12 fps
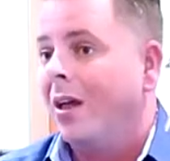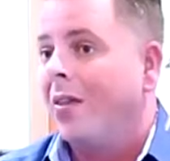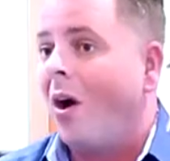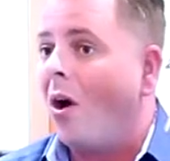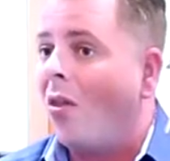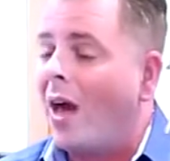
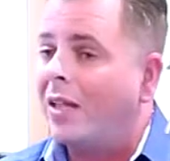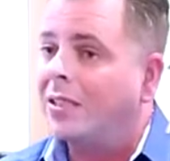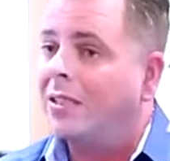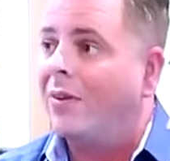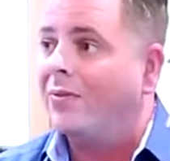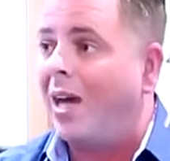All that
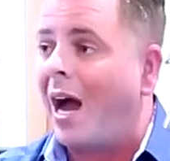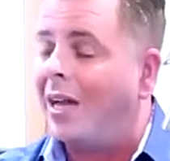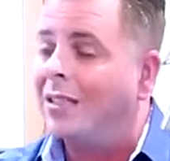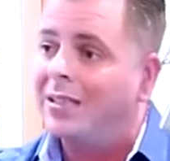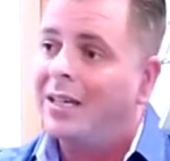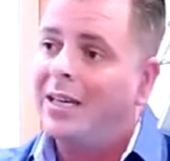stuff
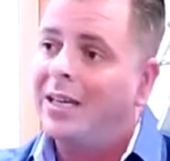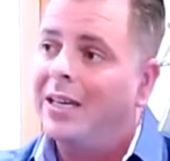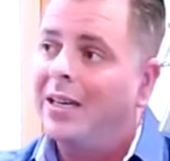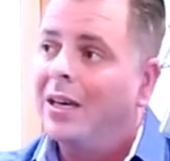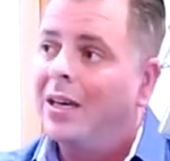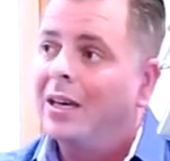ties in